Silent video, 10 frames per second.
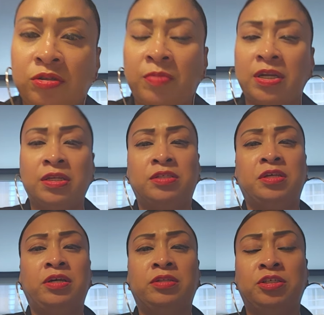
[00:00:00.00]
Somebody needs to
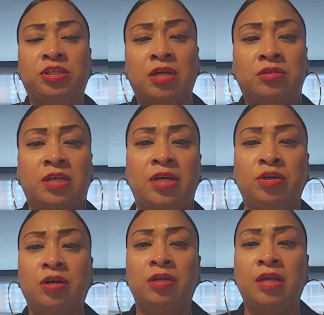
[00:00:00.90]
heal their shadow side.
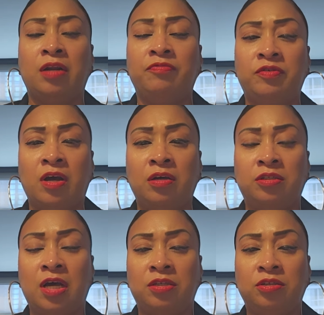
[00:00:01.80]
You're cutting out of a uh,
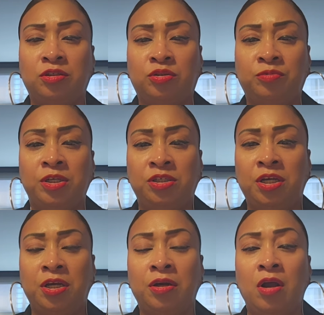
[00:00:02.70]
toxic situation
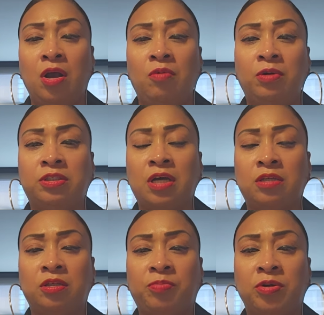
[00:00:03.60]
here with a
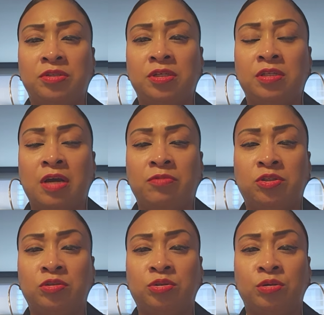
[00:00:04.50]
toxic person that was
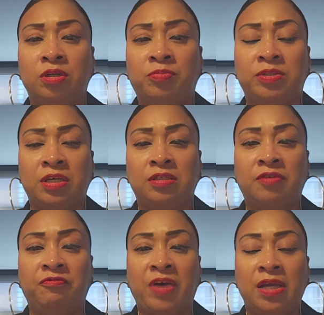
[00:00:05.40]
controlling,
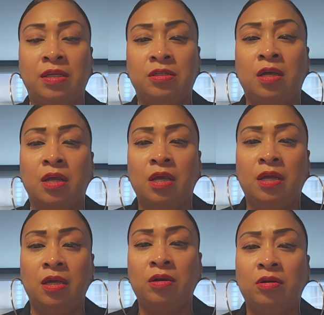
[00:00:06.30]
possessive, violent
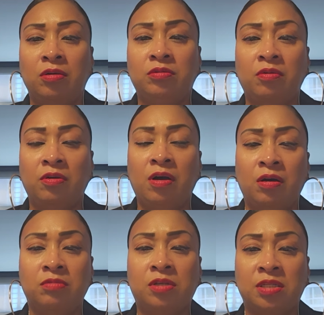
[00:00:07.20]
here.
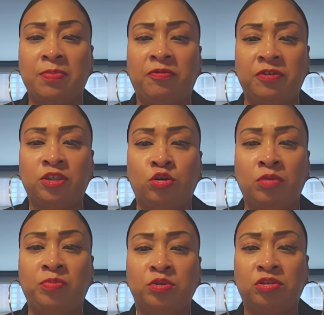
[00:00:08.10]
Uh, some type of physical
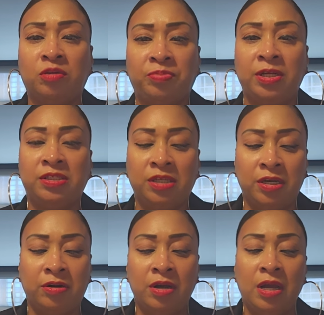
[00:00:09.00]
abuse took place
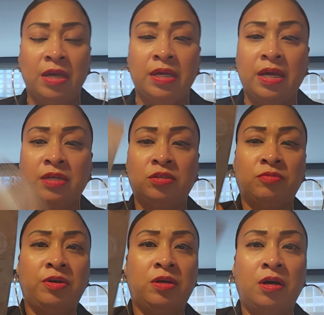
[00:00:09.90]
here. Yes,
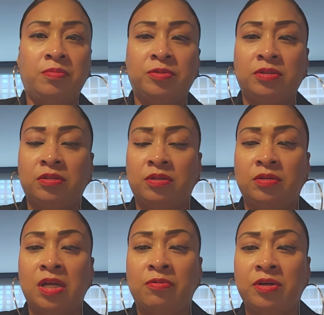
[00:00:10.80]
three of cups
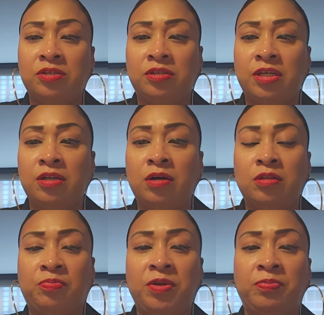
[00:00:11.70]
that were entertaining
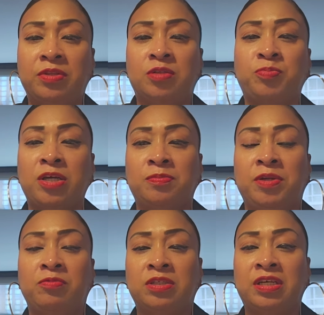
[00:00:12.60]
other people. This
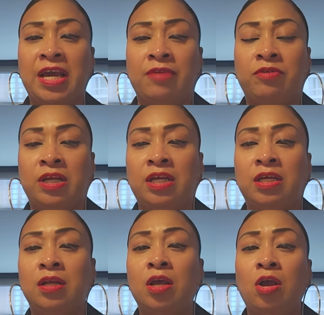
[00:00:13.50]
possibly was a gang
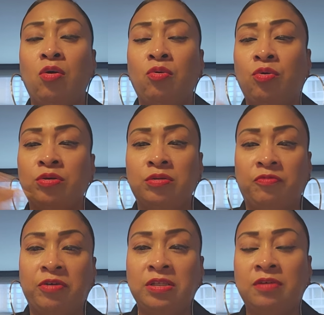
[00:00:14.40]
related or
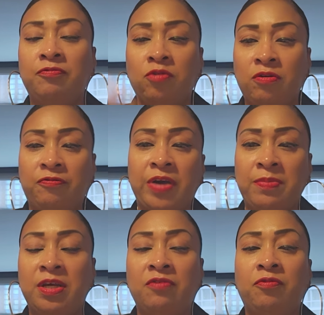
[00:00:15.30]
friends involved,
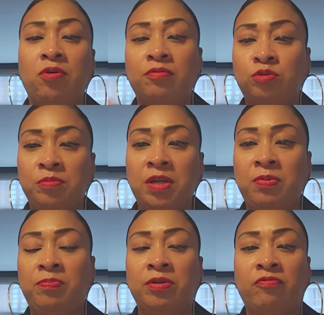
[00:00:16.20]
family involved, too many
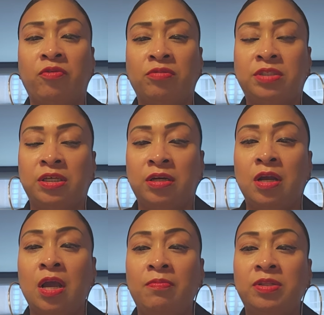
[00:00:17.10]
people involved here.
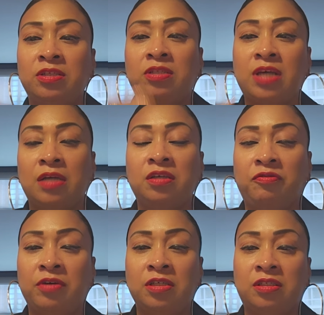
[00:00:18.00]
But these are toxic
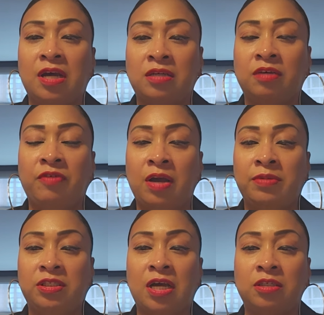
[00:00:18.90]
friends, toxic
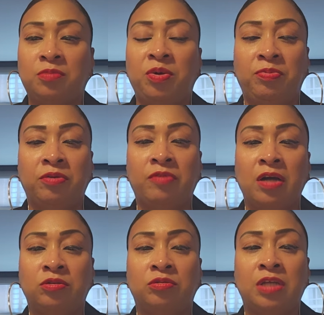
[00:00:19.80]
family, toxic people
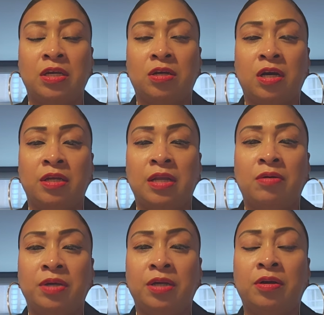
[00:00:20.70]
around you that you're cutting
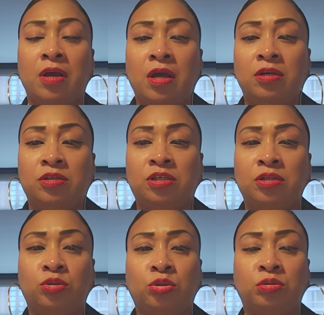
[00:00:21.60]
out here. You're
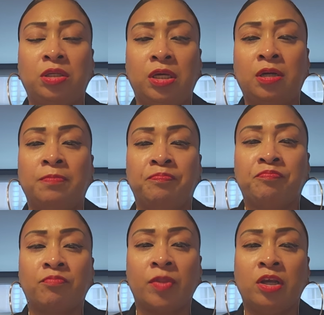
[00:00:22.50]
seeing the truth here.
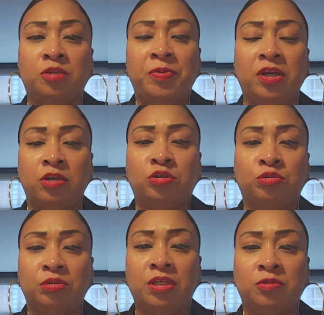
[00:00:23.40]
You're speaking your
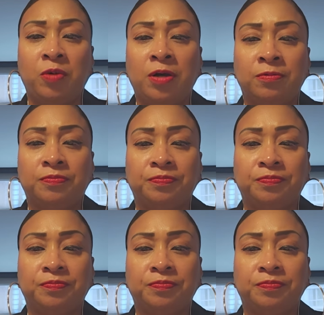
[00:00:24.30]
truth as well.